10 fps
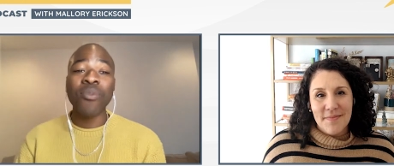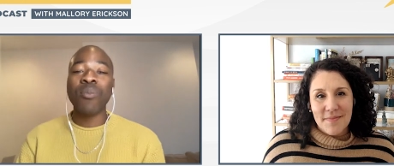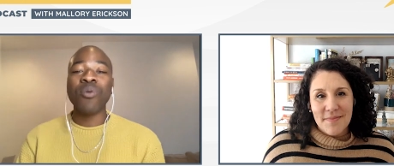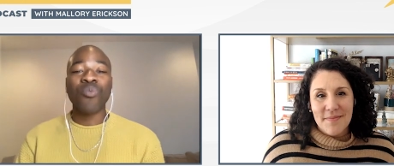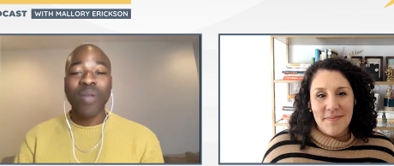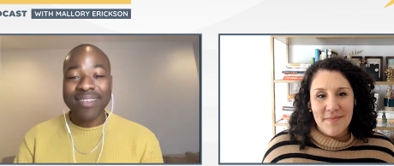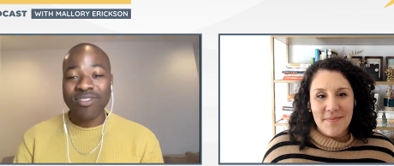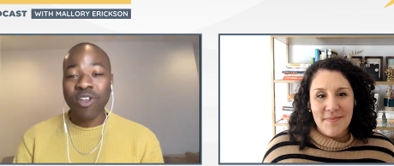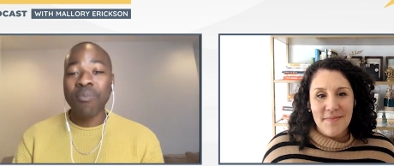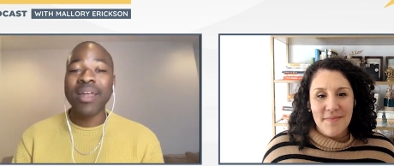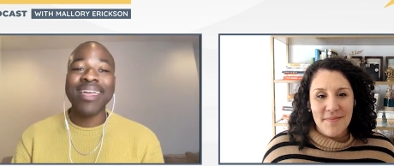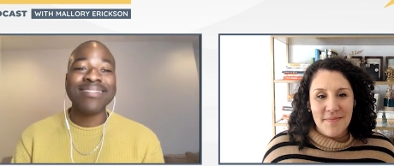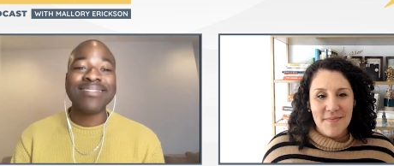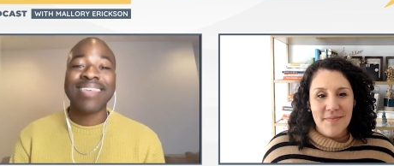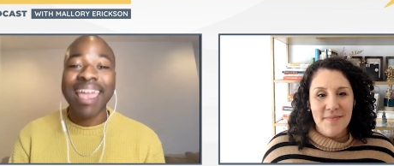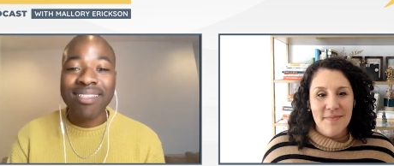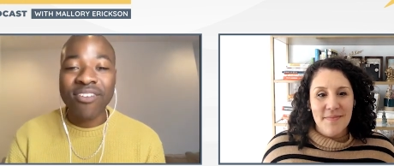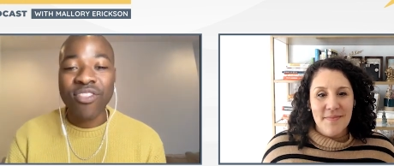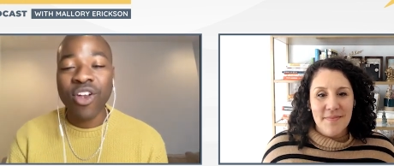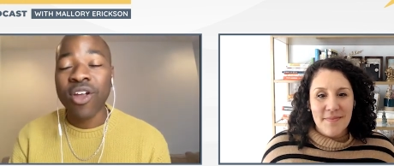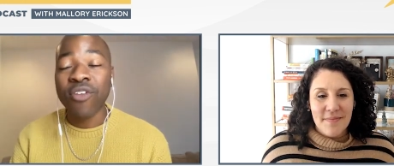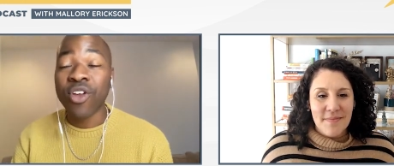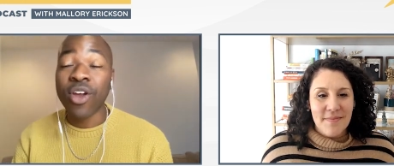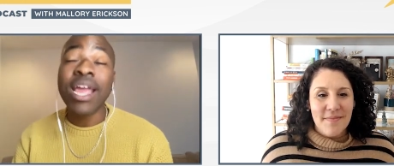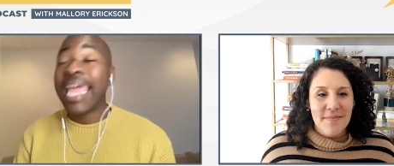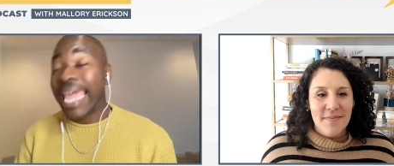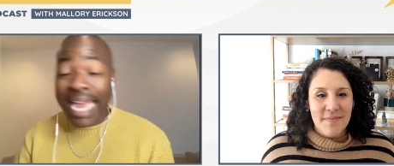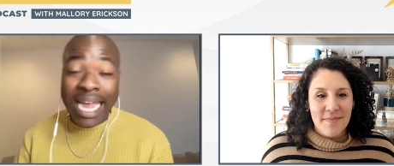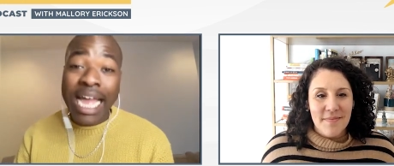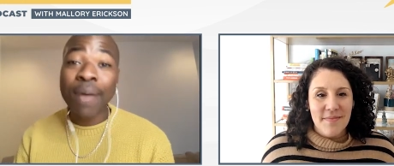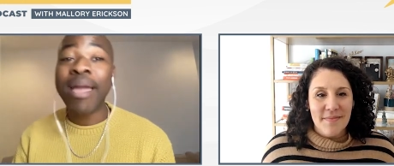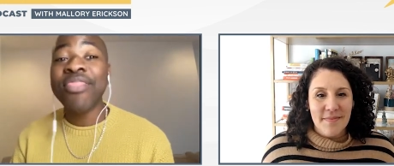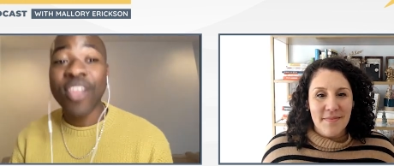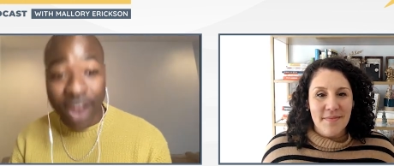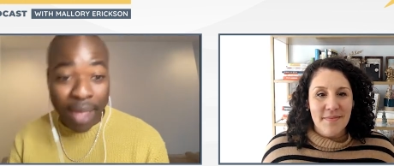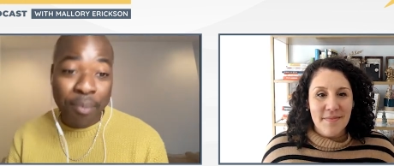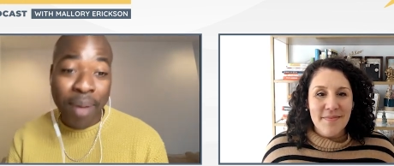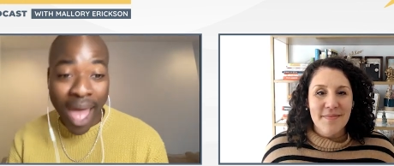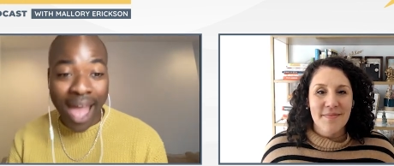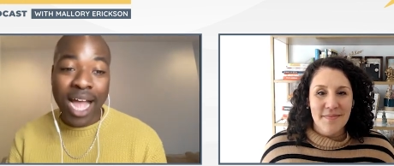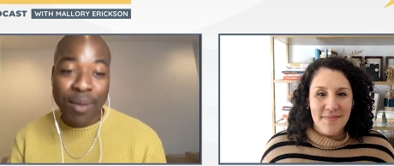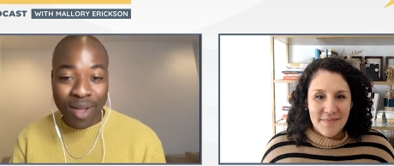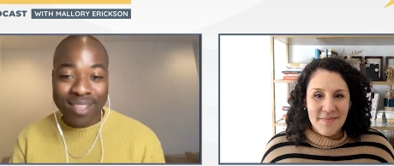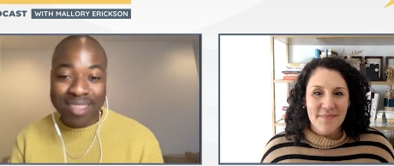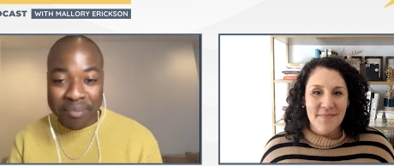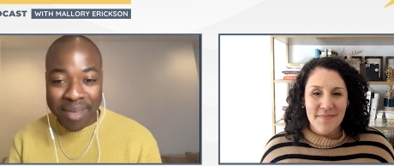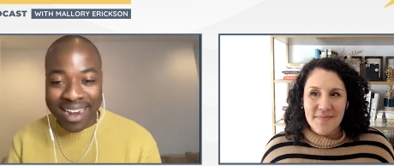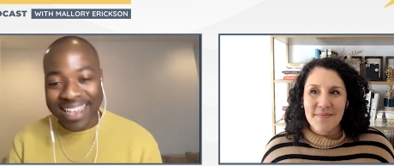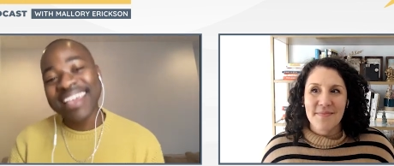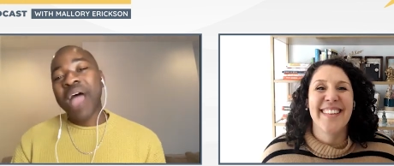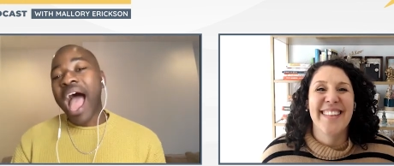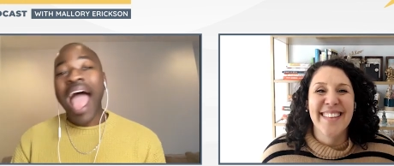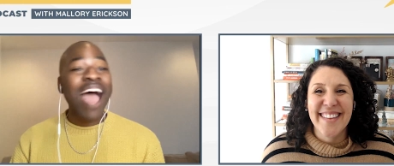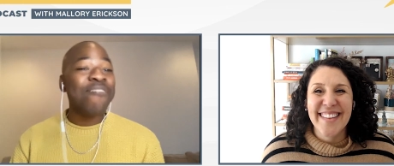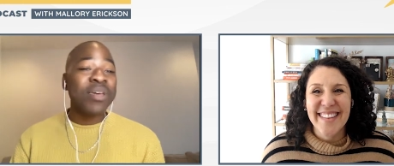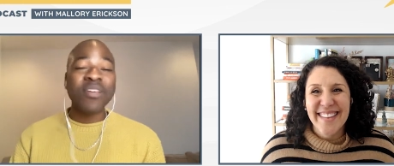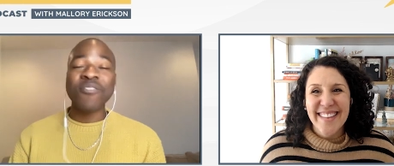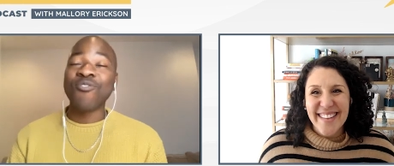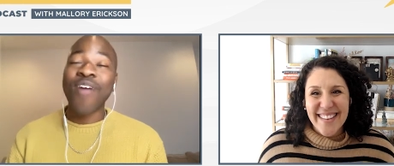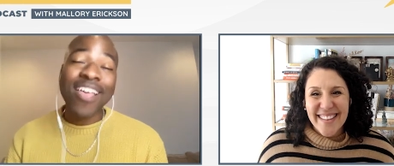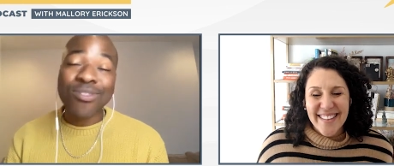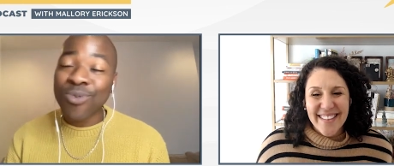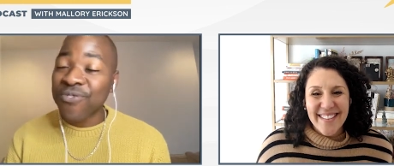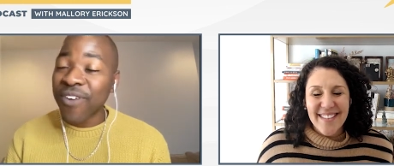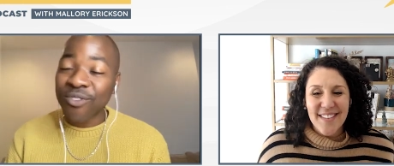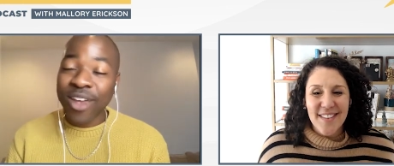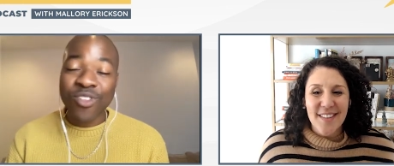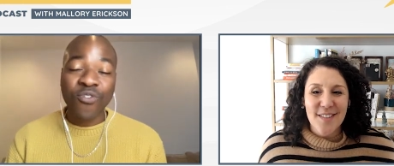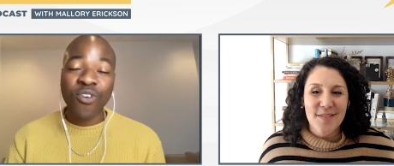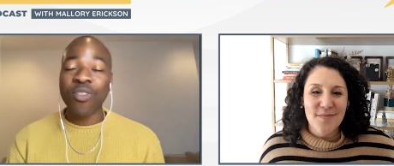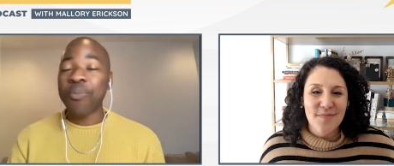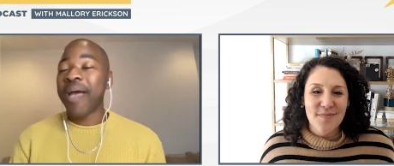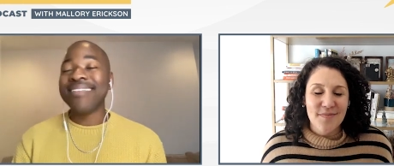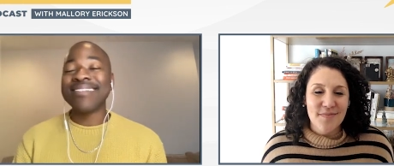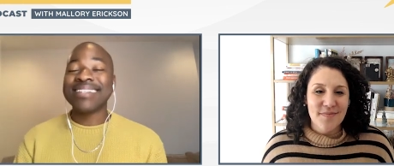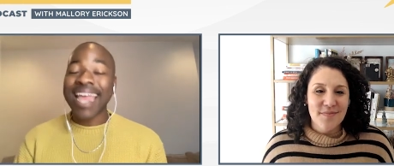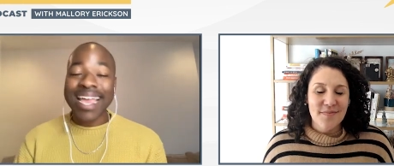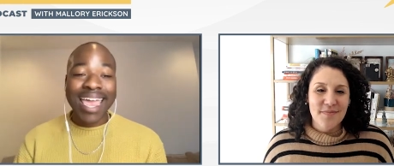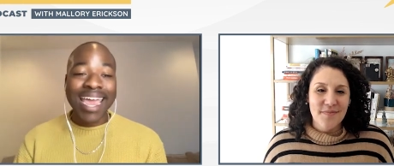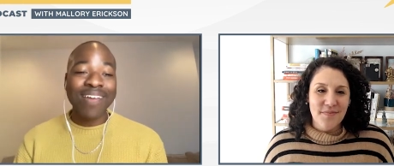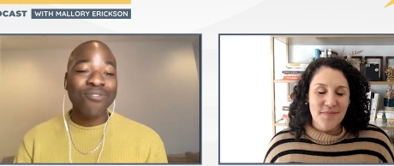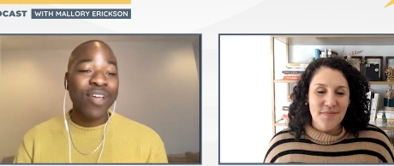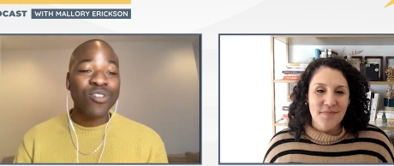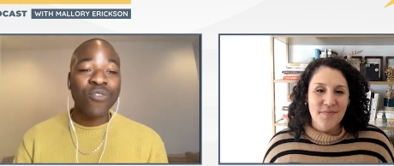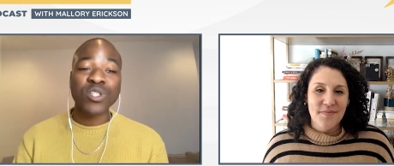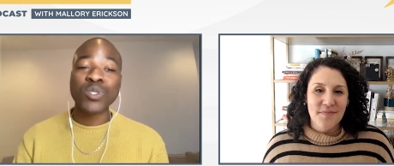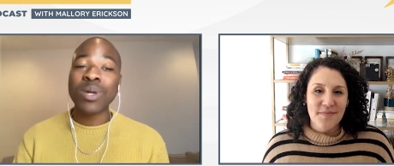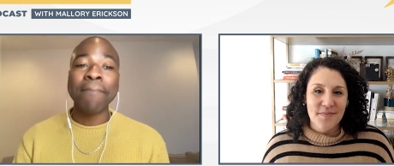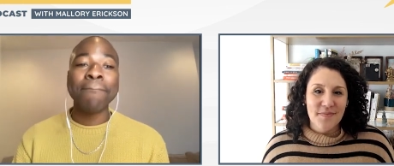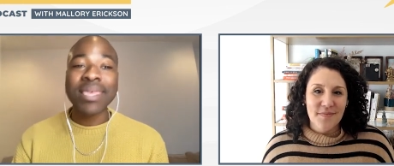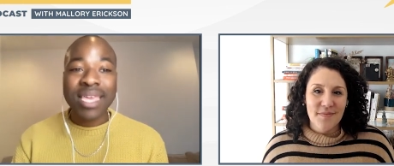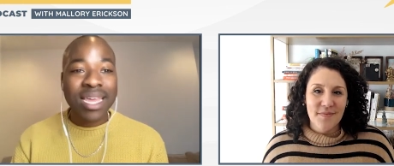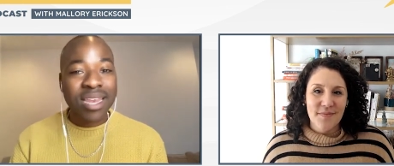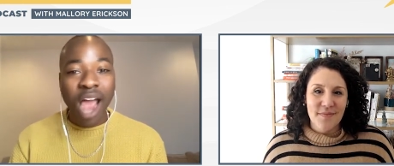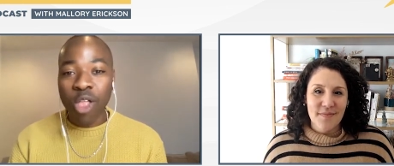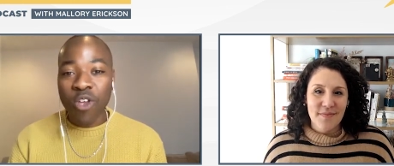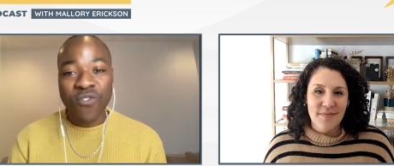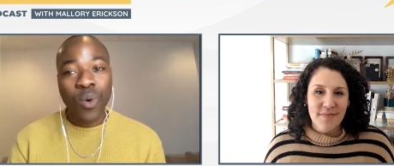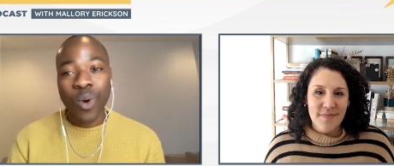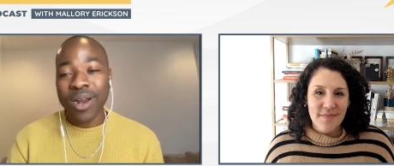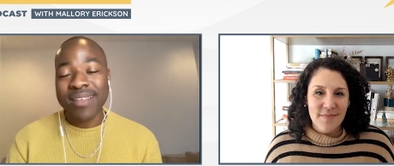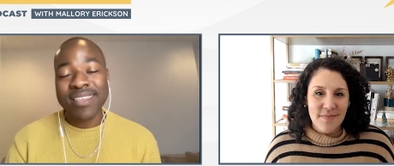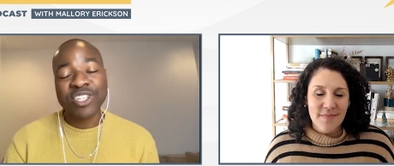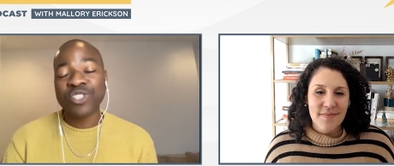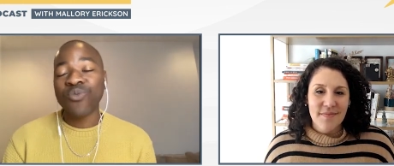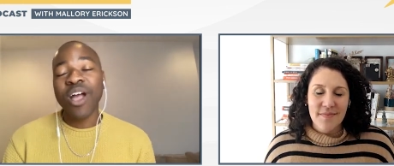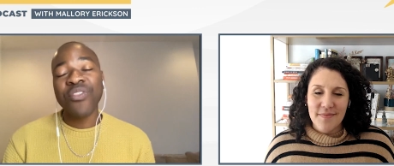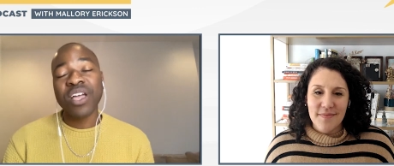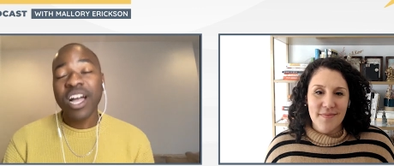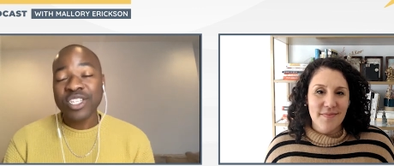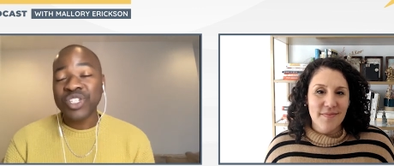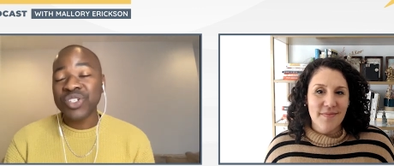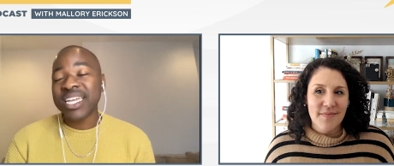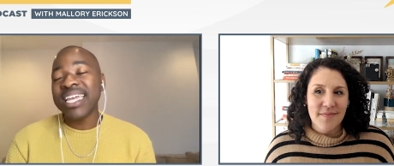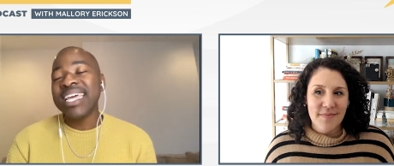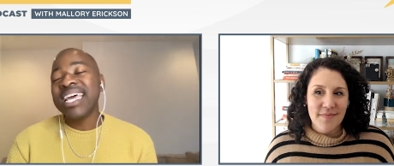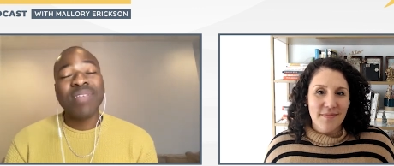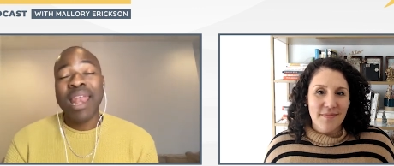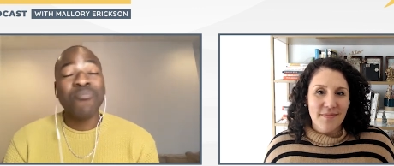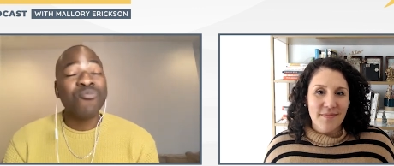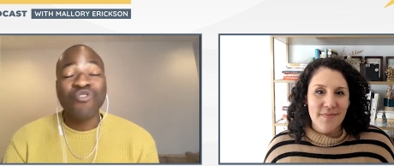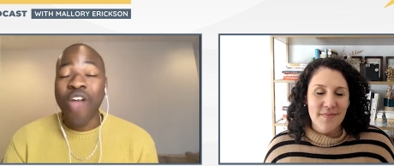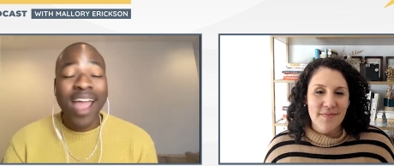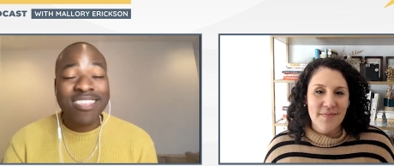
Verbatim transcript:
Speaker 1: them with raising their money and scaling their, their income and their impact. Come on, somebody somebody. I have been a grassroots fundraiser for the past decade. I've raised over $20 million for organizations around the country. And I'm trying to